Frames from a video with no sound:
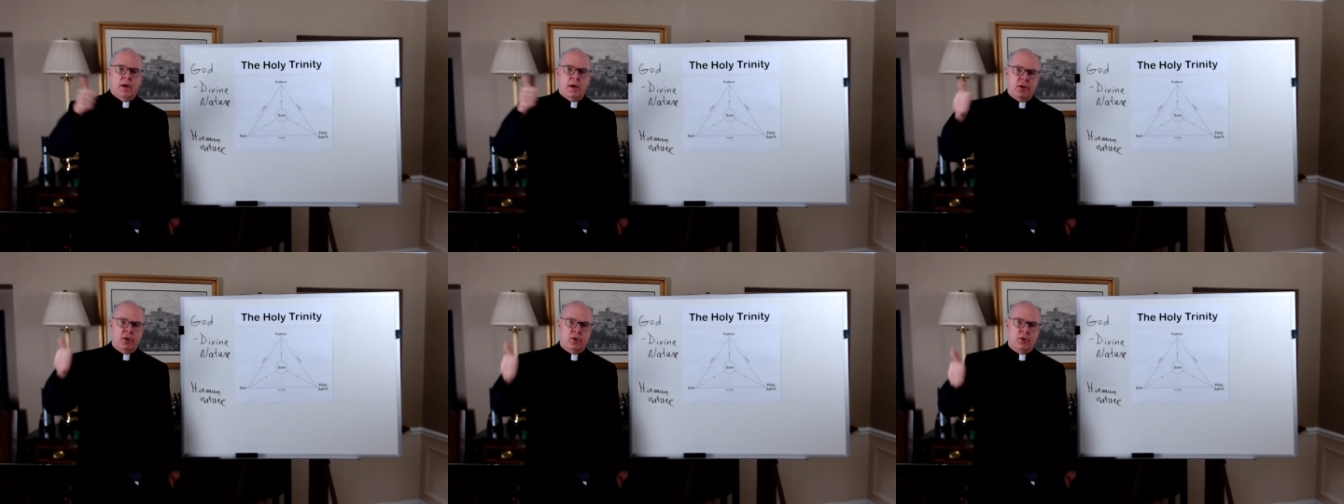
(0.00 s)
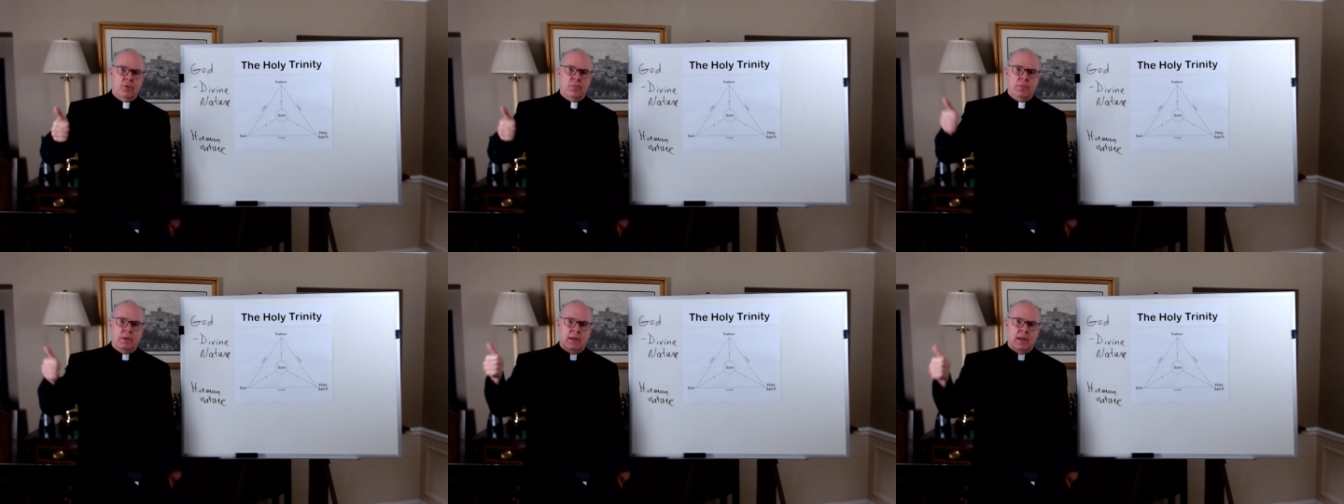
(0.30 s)
a
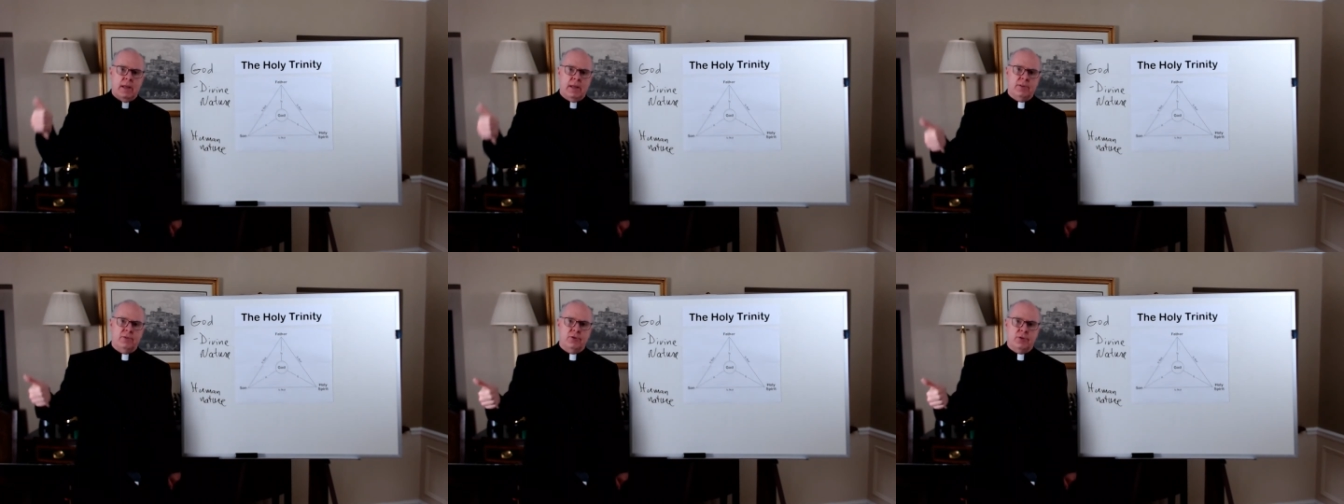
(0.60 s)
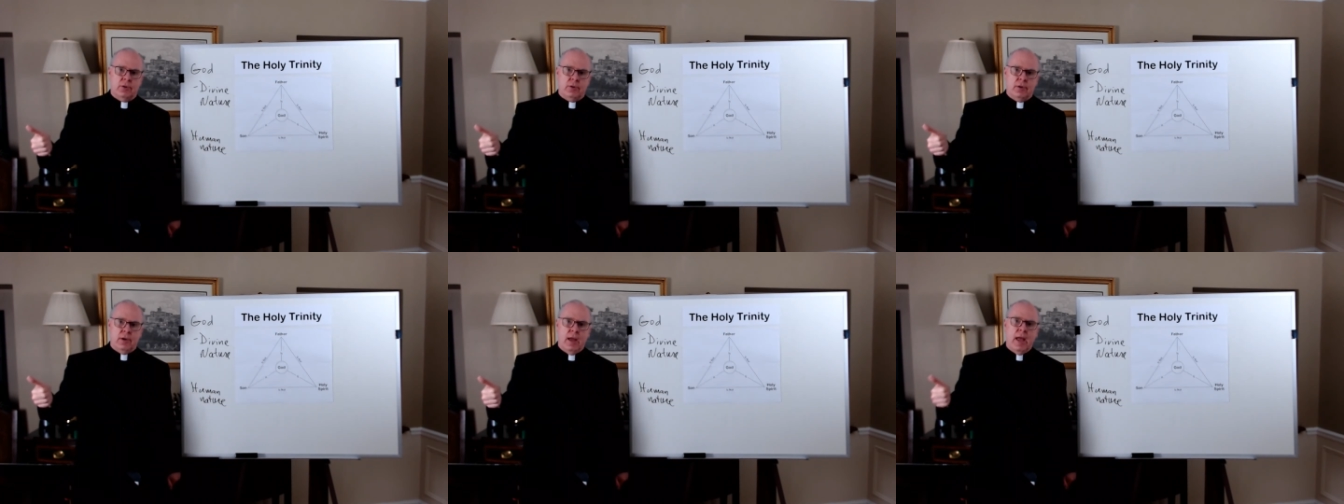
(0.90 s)
human
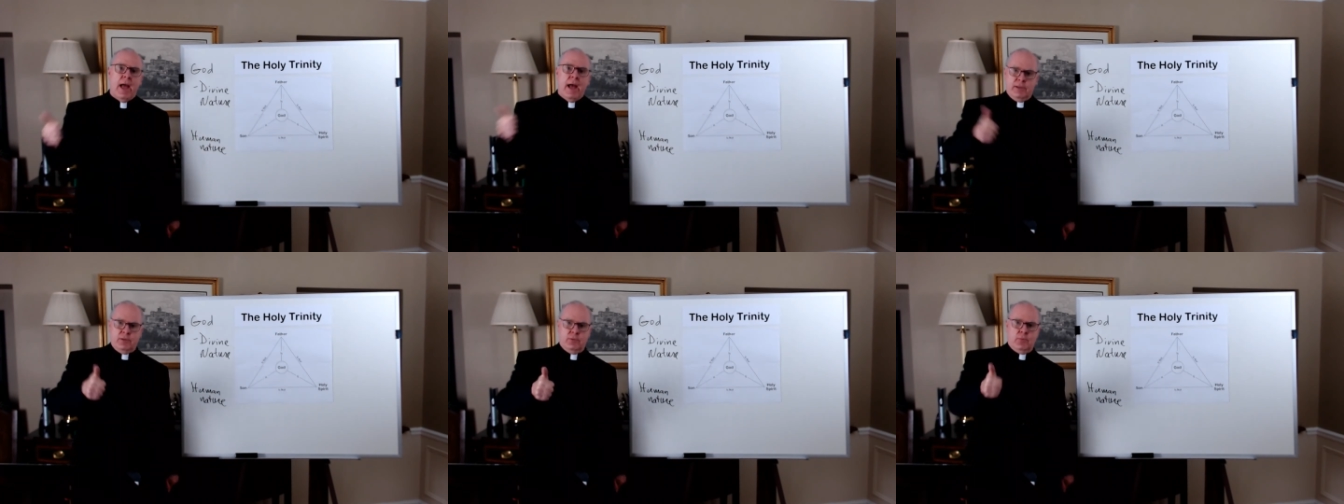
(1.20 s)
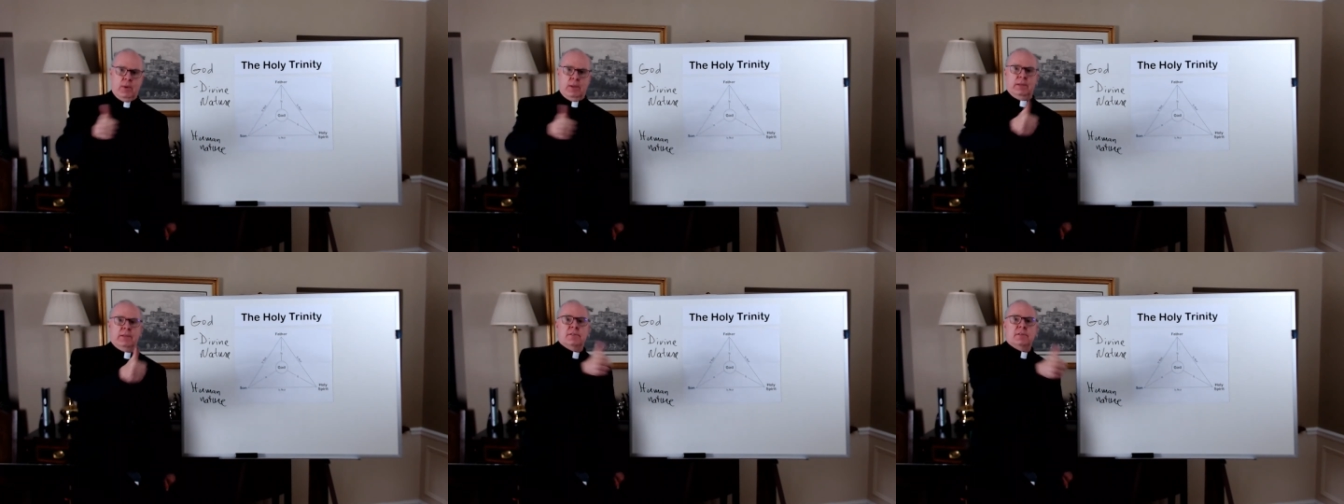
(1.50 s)
nature as
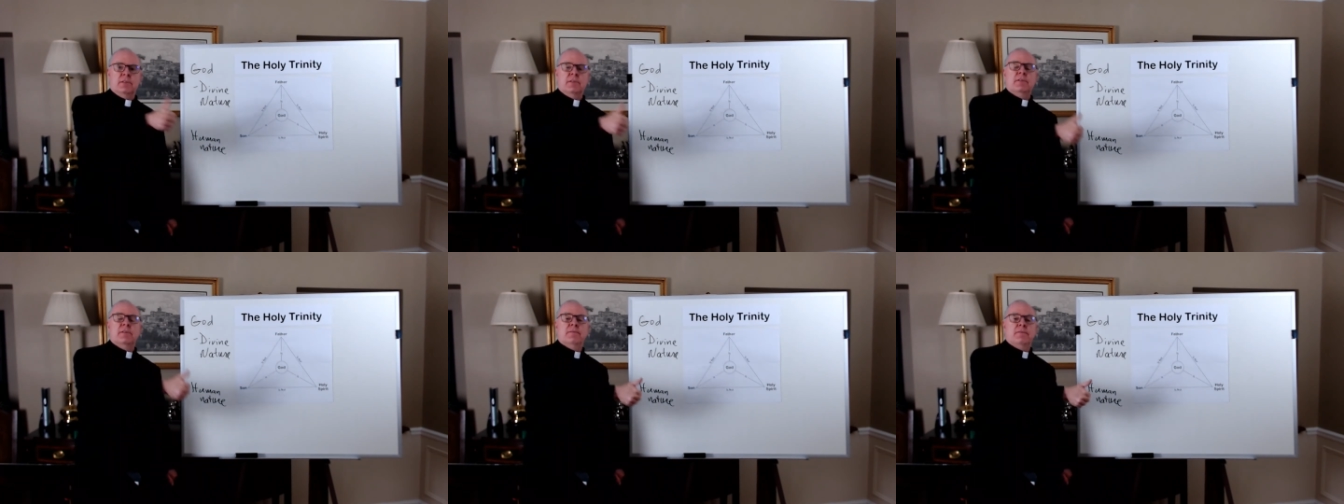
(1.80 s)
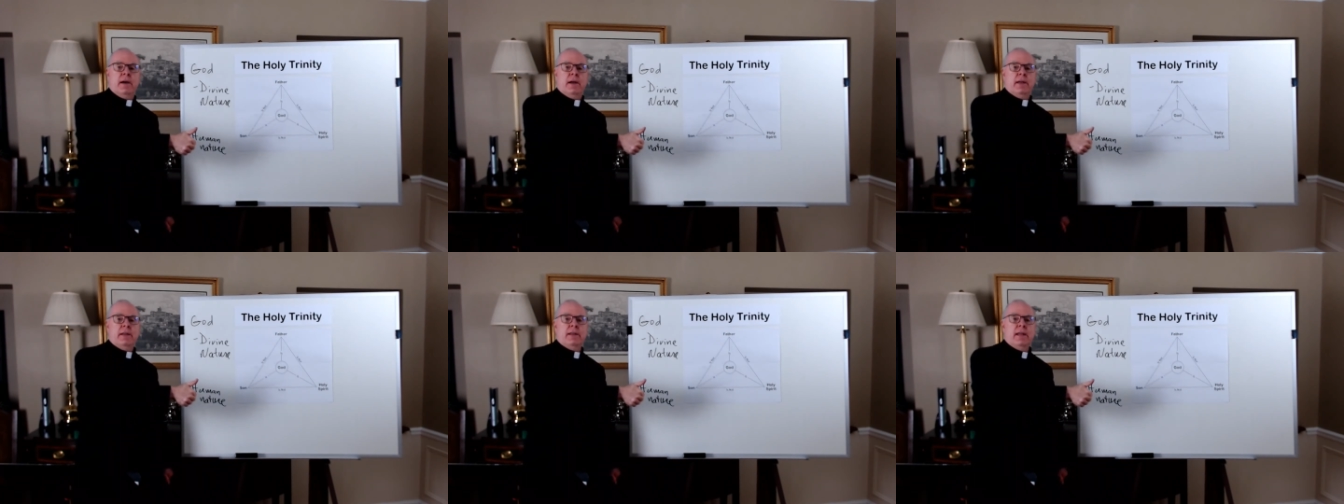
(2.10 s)
well as a
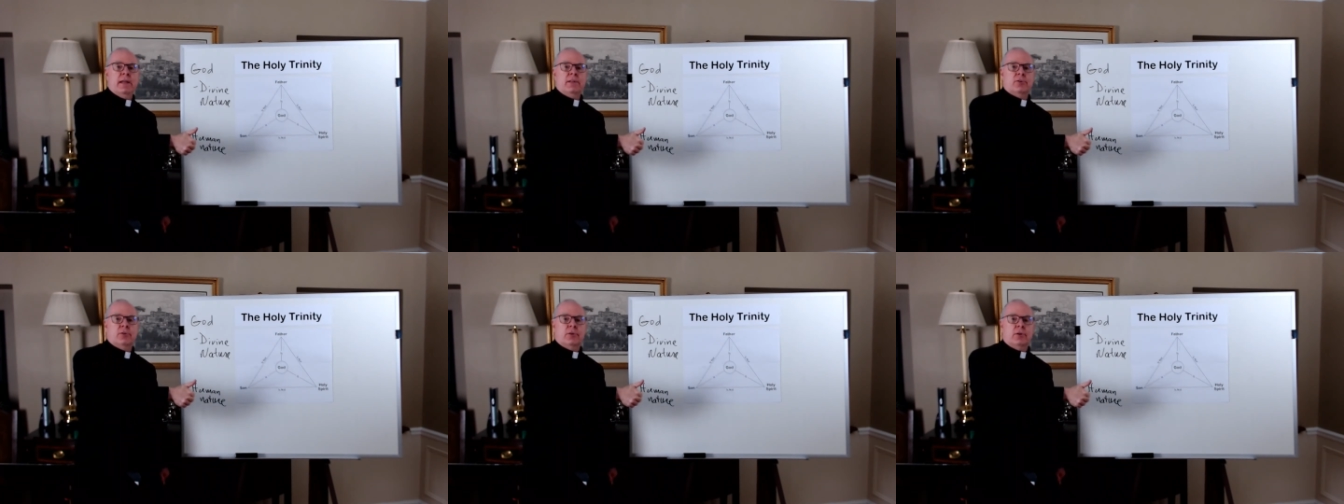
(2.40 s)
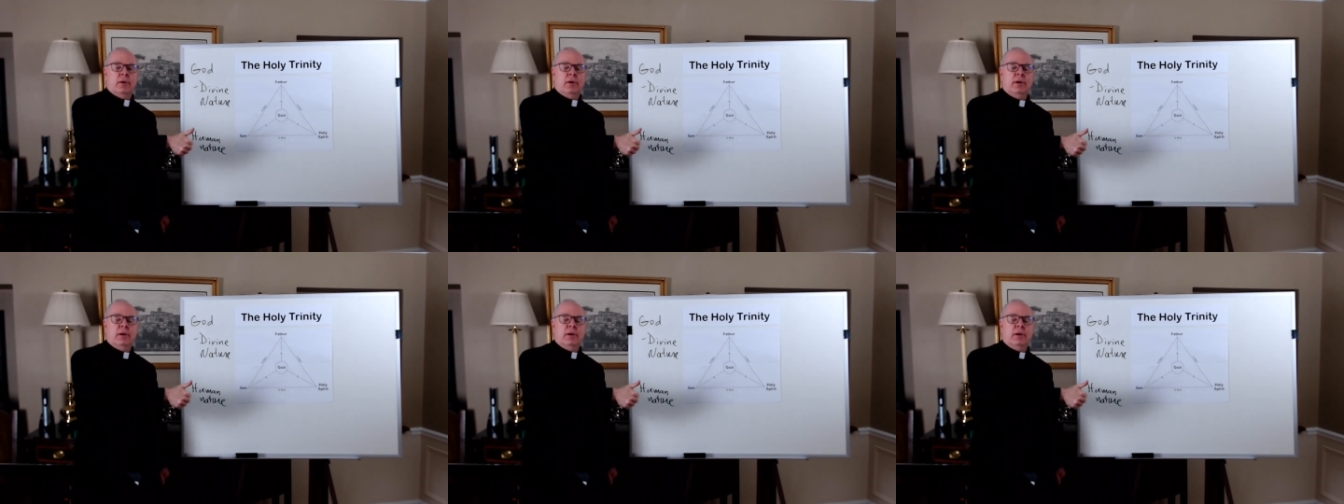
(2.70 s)
divine nature.